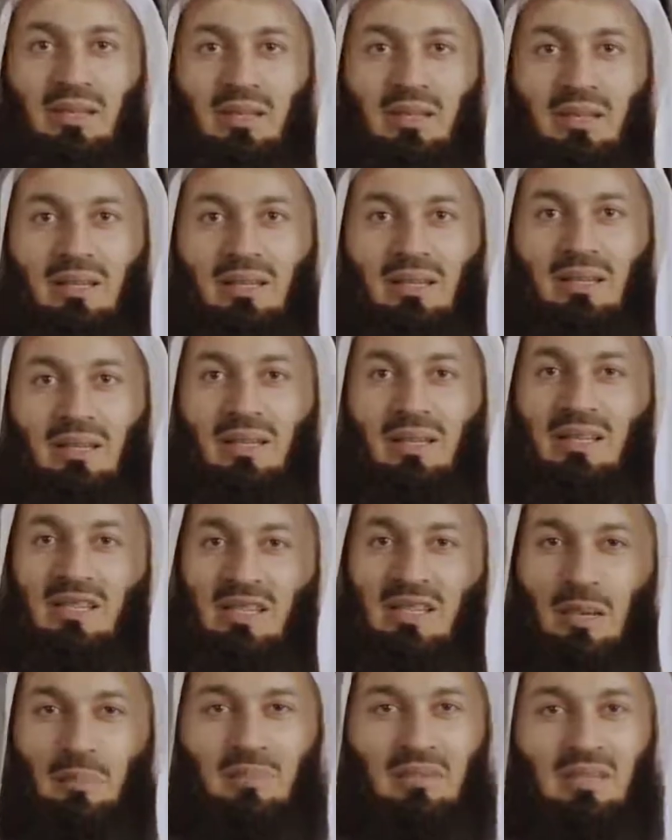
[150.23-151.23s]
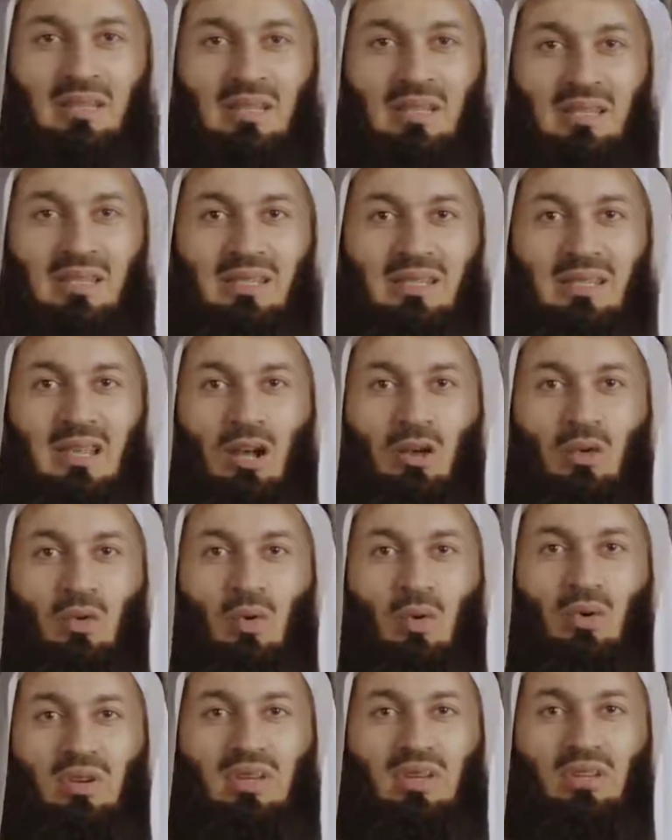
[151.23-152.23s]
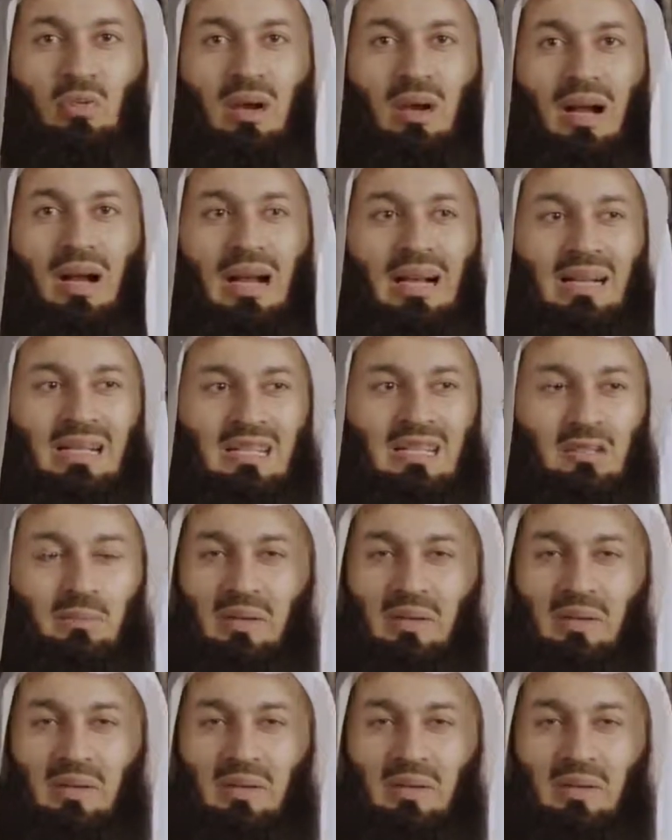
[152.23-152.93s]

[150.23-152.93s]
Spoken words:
acceptance according to us,